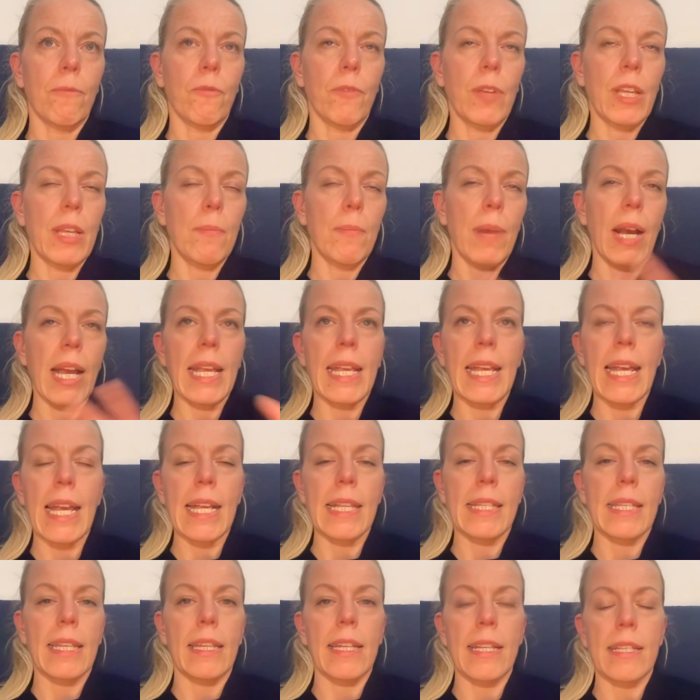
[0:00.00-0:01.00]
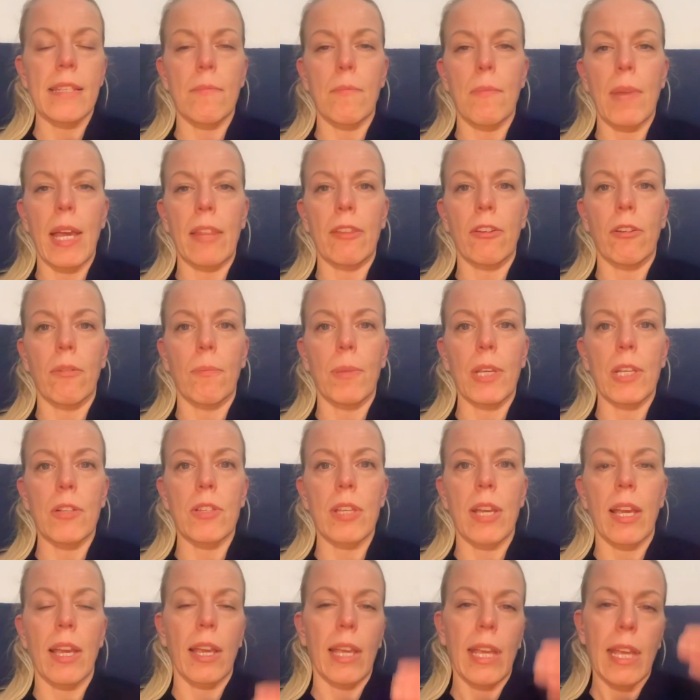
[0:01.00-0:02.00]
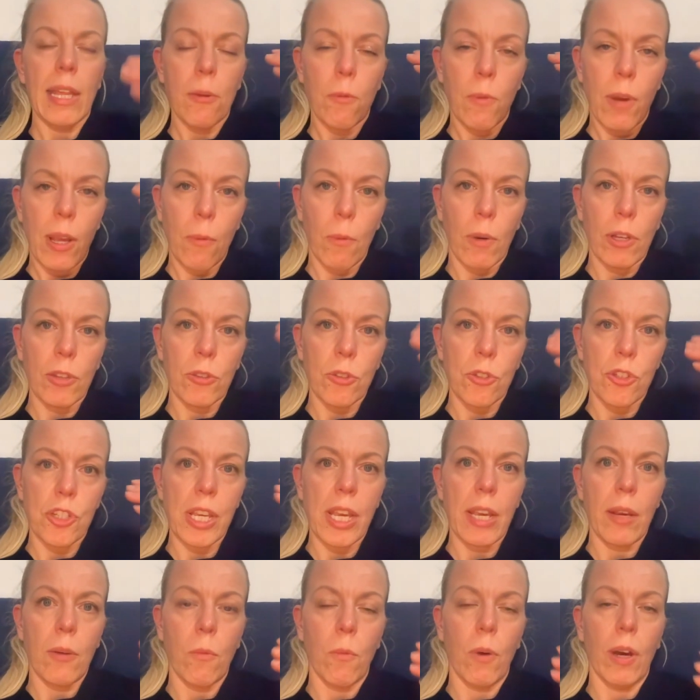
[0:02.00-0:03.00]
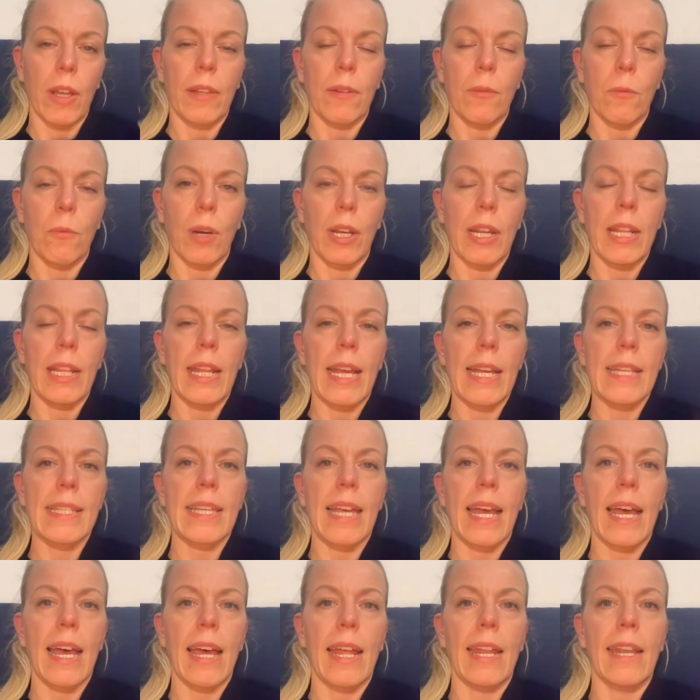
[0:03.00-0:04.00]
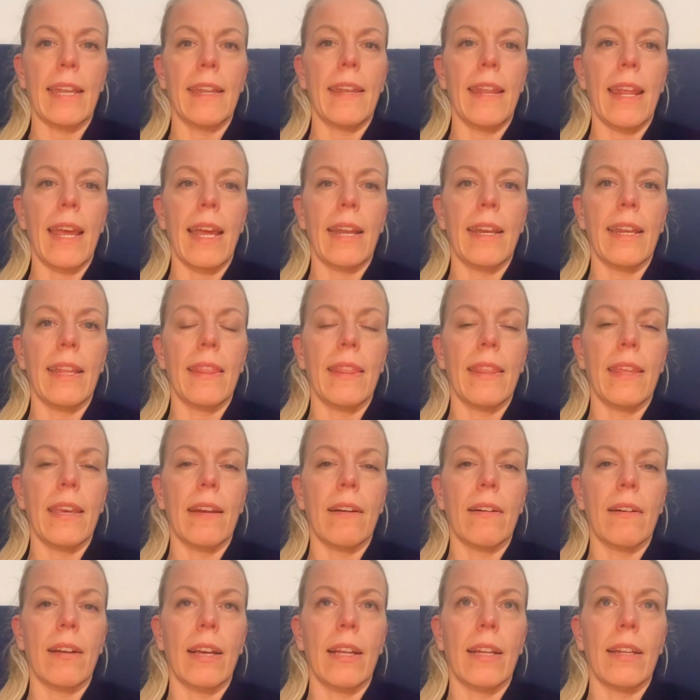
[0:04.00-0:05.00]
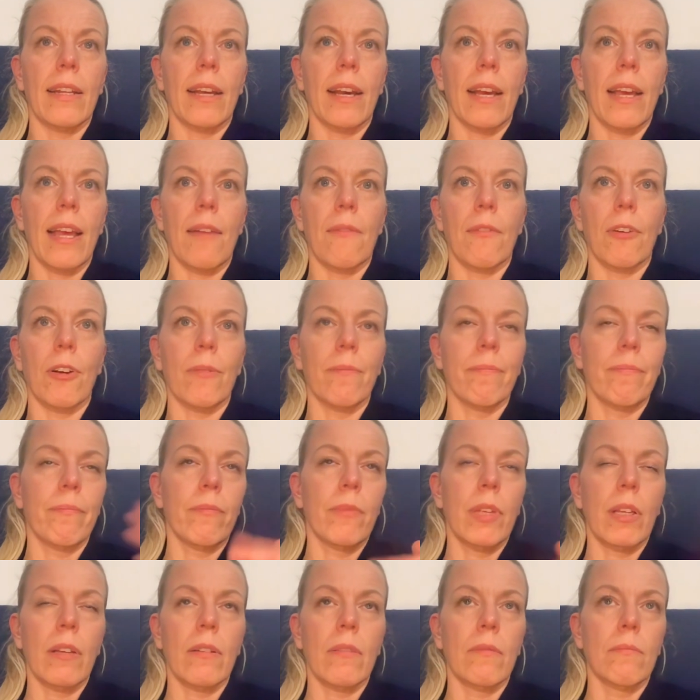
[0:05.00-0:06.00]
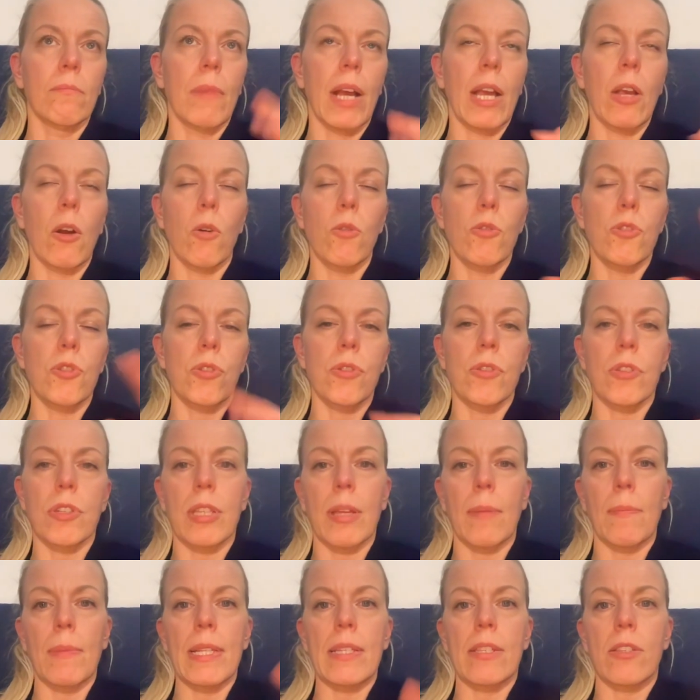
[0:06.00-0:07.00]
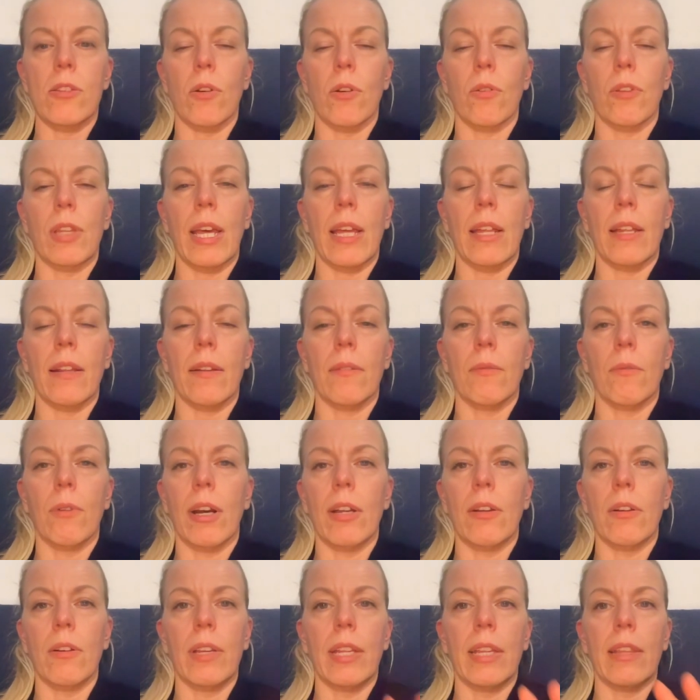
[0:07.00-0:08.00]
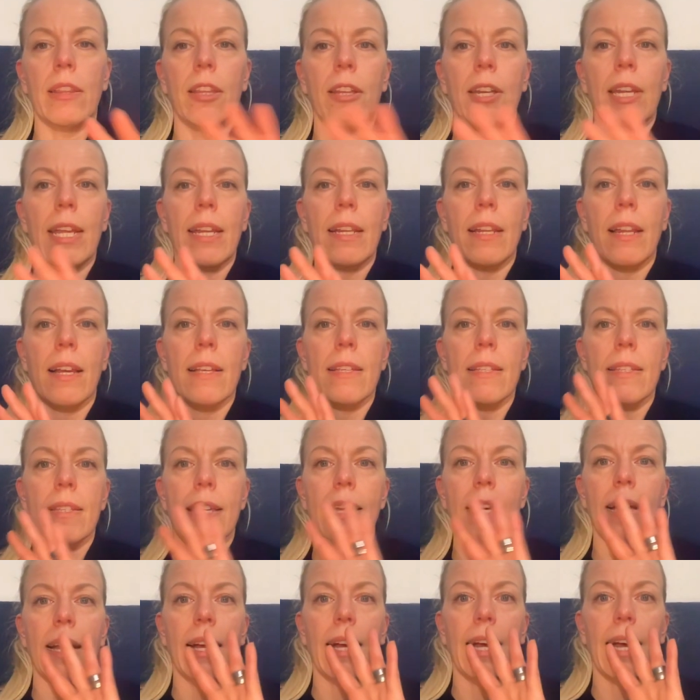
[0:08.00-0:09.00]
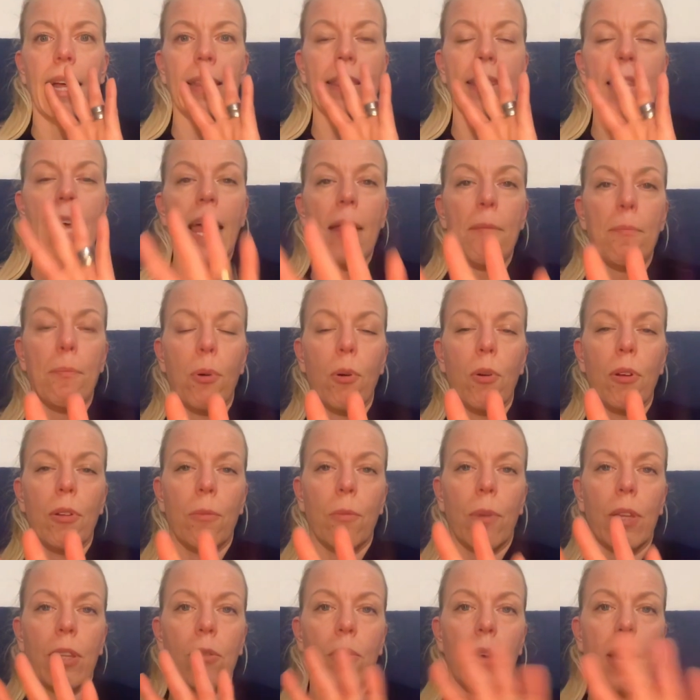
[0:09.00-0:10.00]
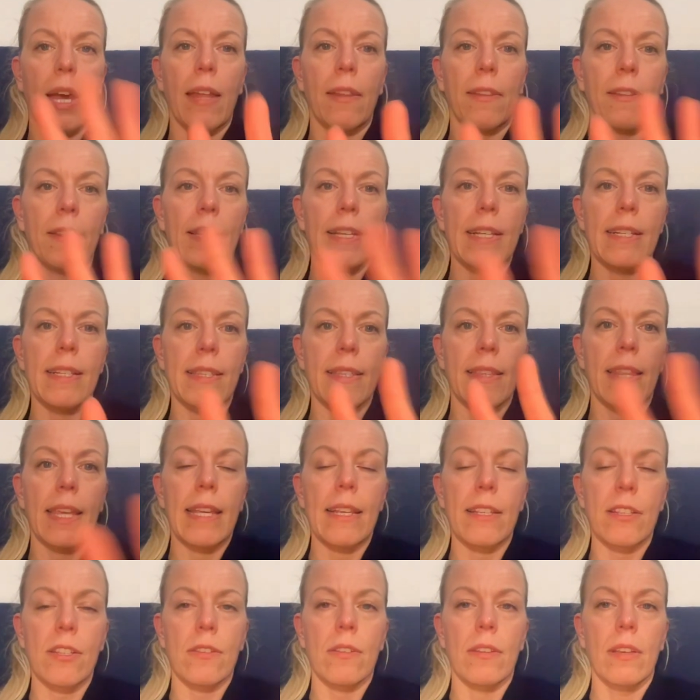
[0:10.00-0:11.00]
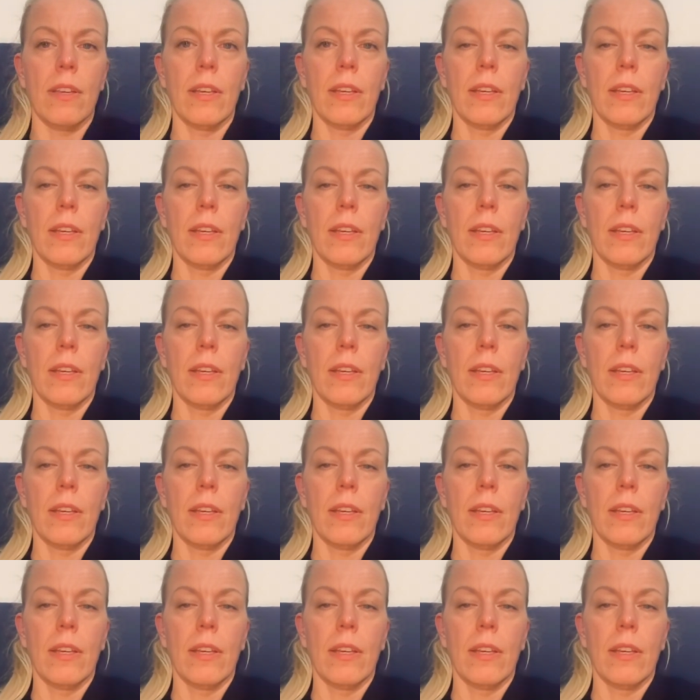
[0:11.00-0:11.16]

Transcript: in my case, it doesn't matter because I anyway want to check what it has added there. And I have my own system is so that I don't need the deadlines at that point when you add these things